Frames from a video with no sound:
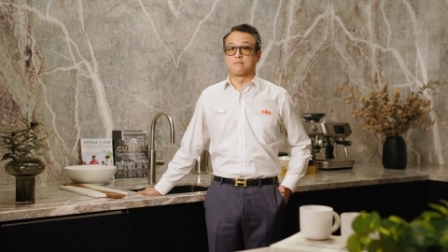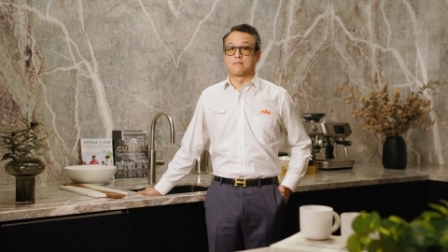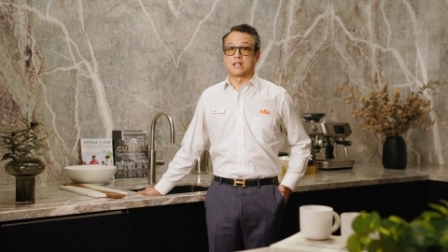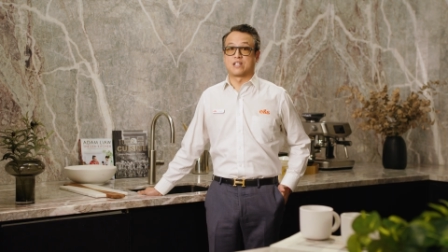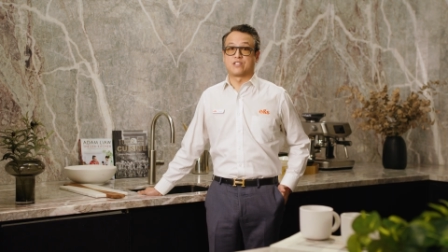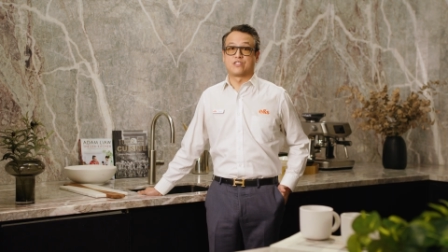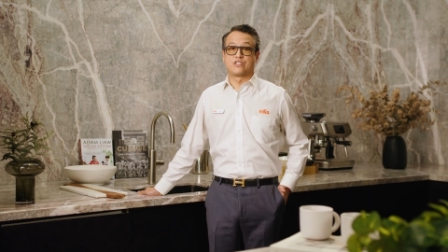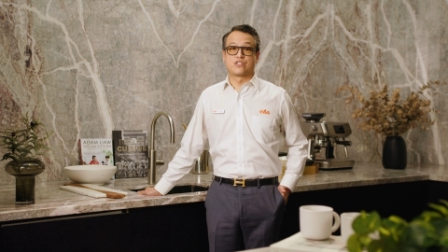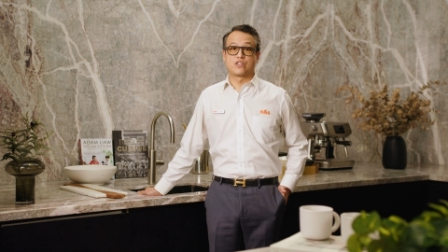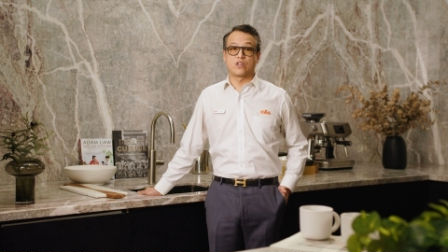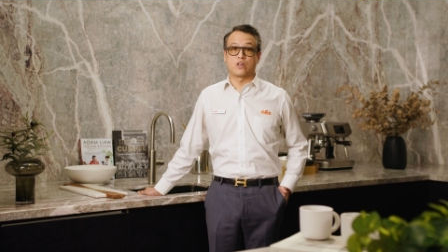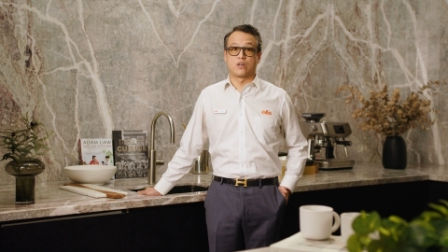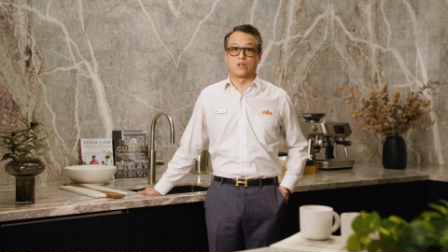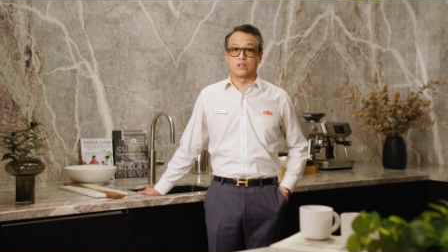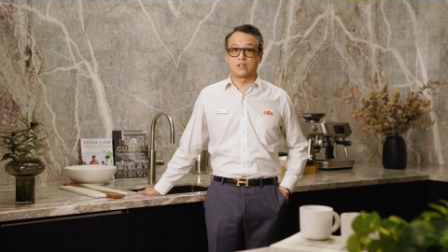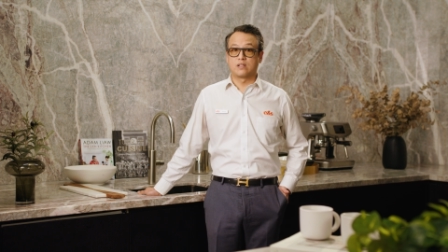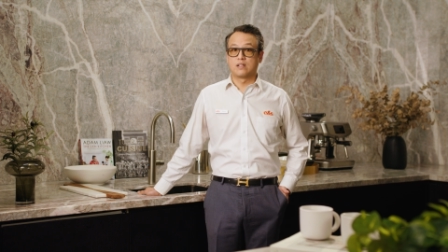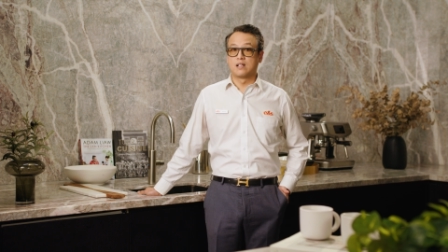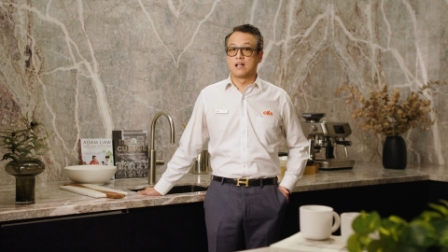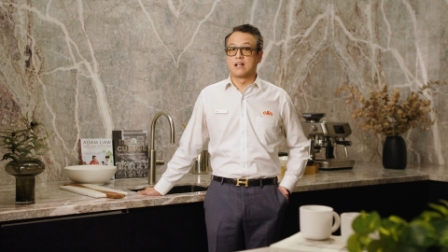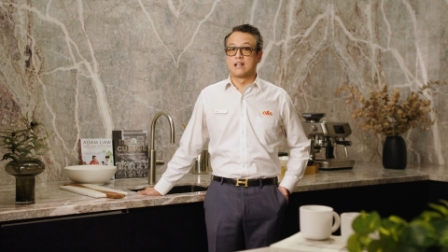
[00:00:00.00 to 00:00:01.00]
made
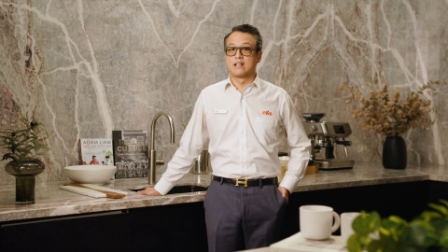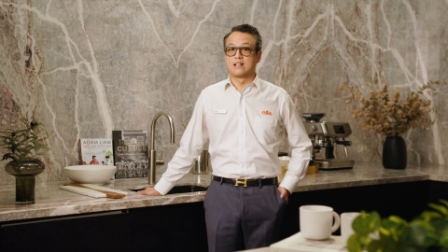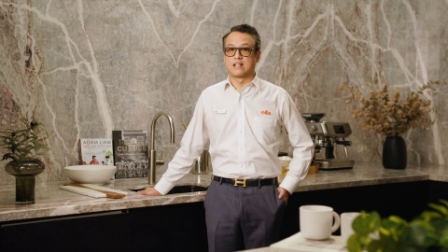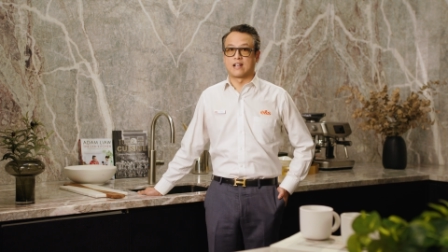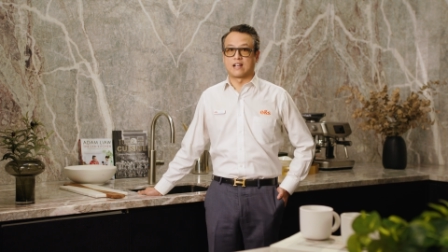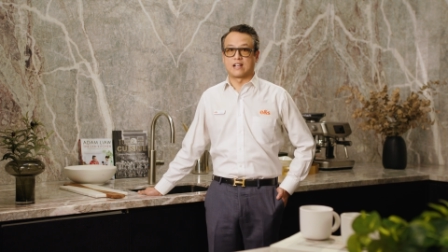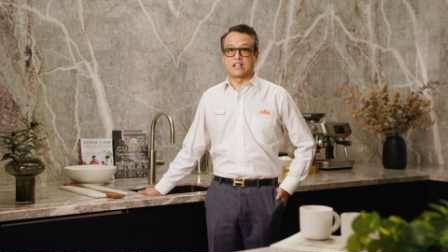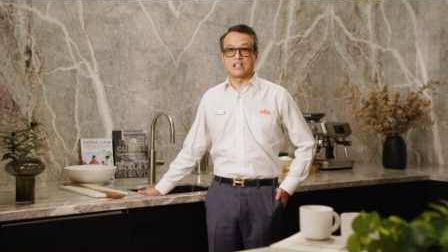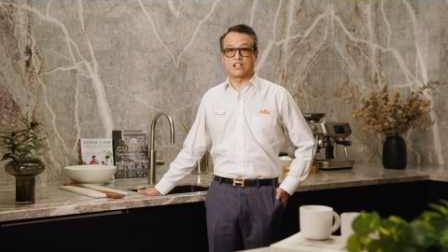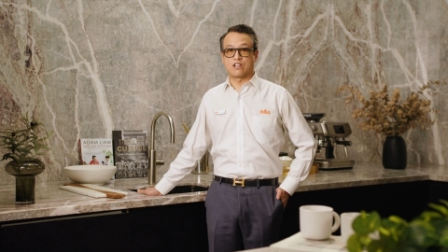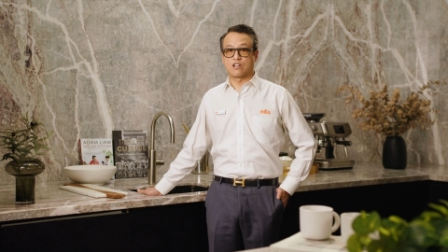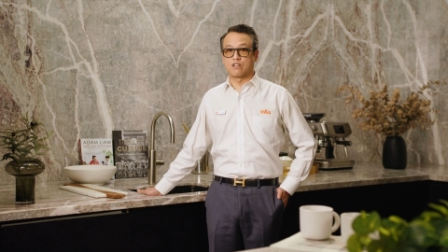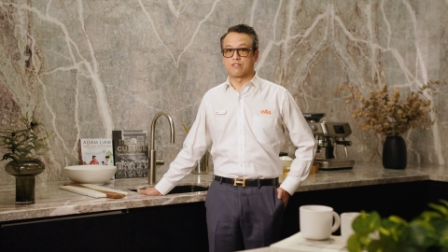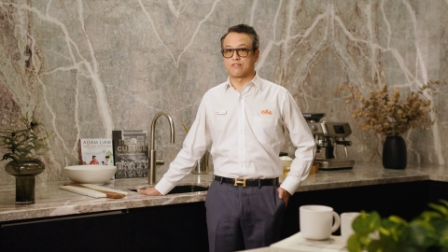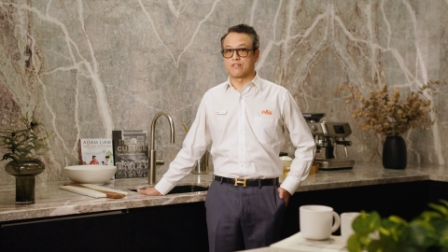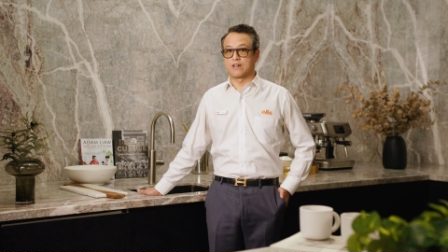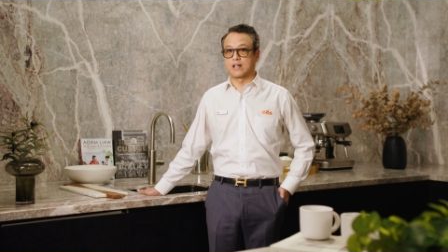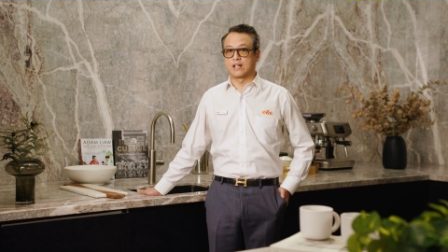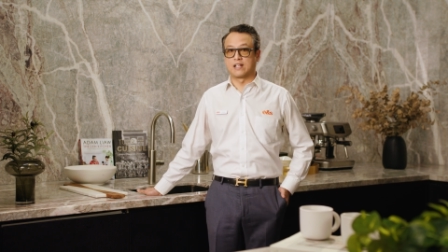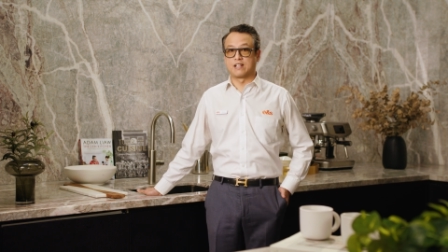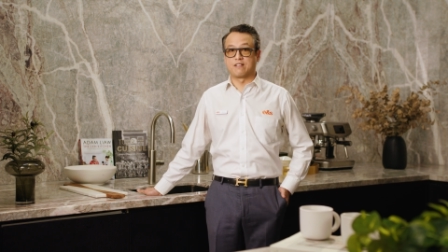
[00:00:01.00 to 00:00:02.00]
sure their
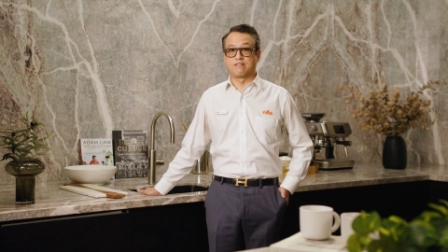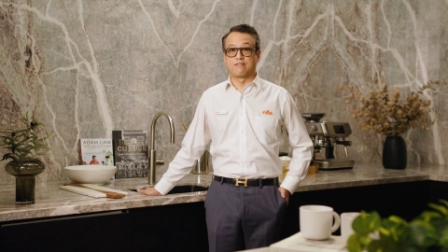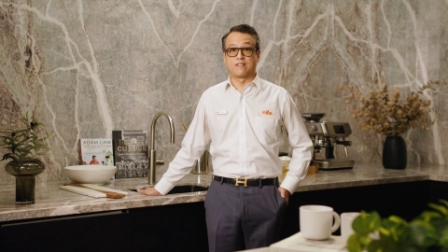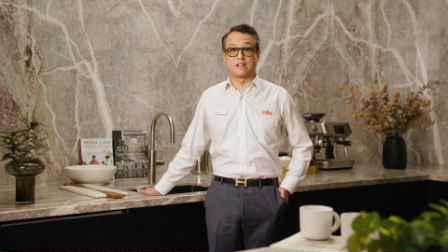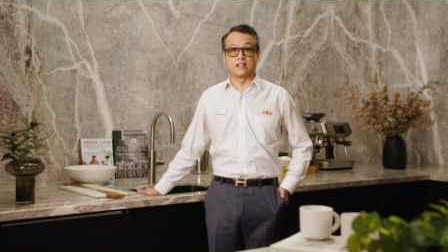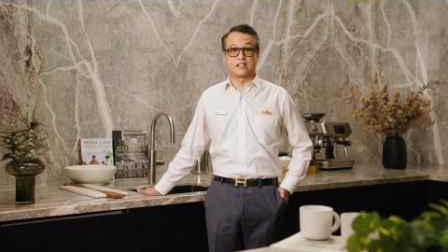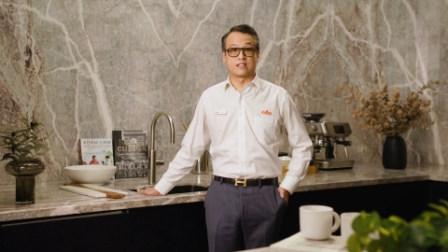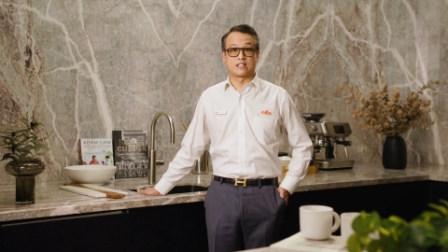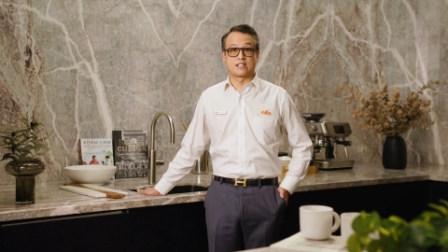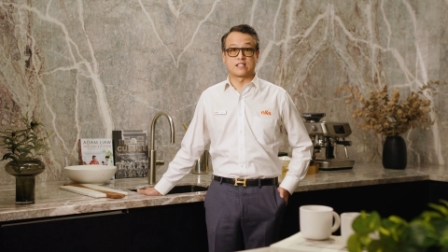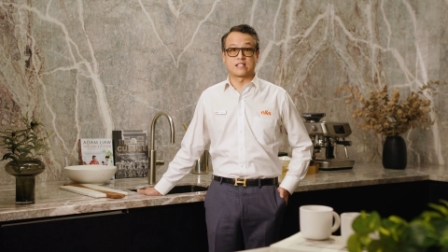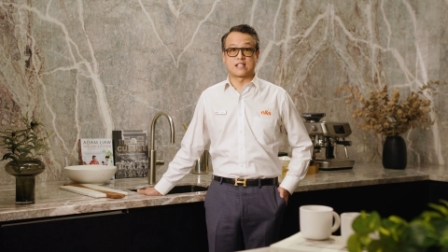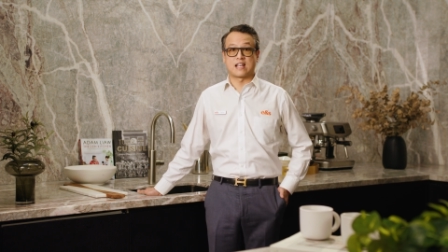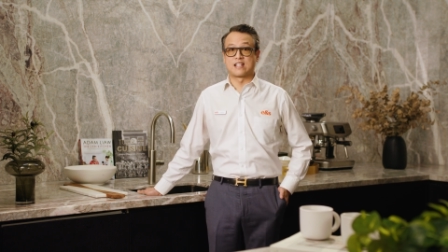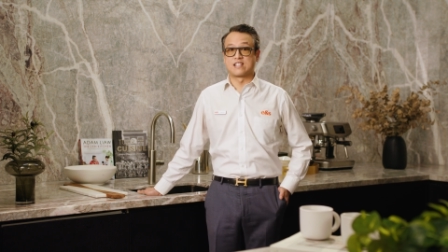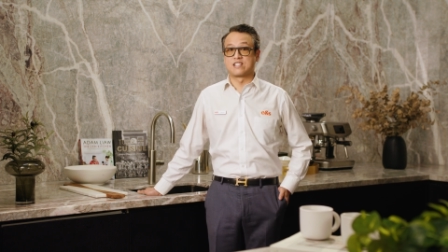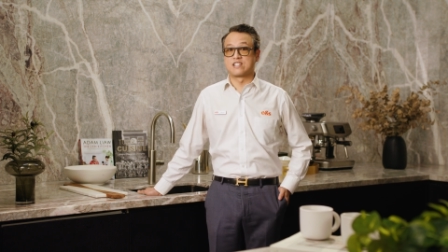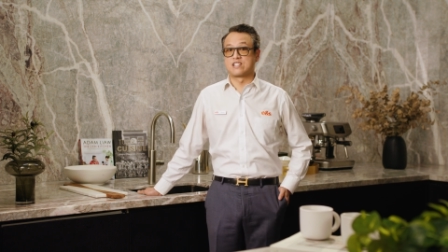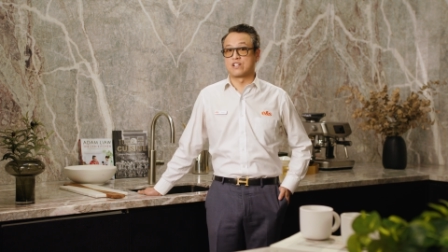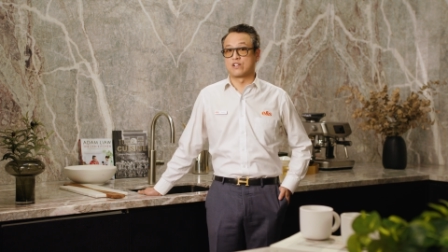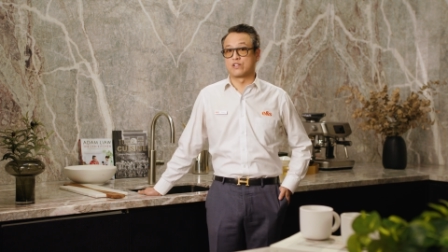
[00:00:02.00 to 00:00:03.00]
eco-friendly filters and
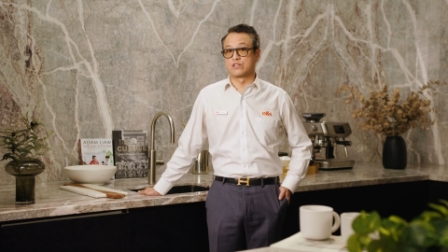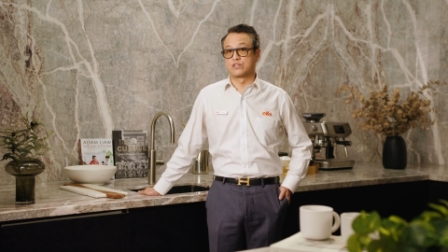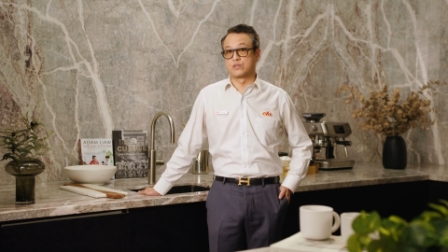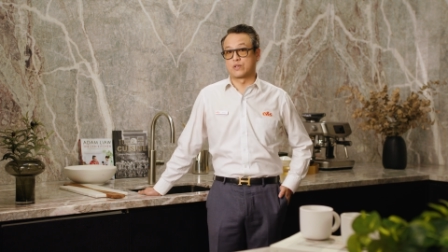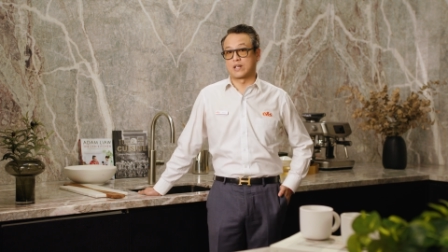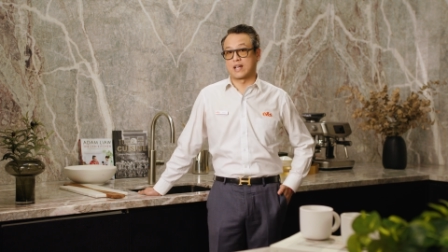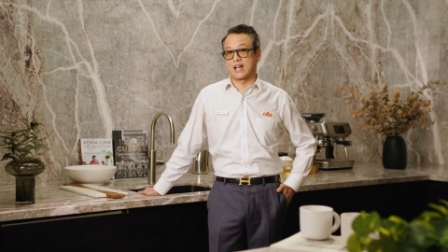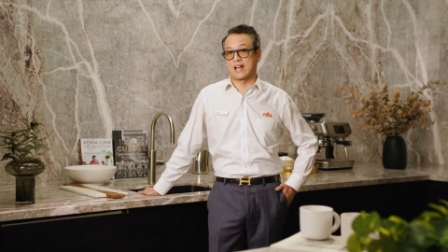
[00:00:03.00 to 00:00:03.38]
CO2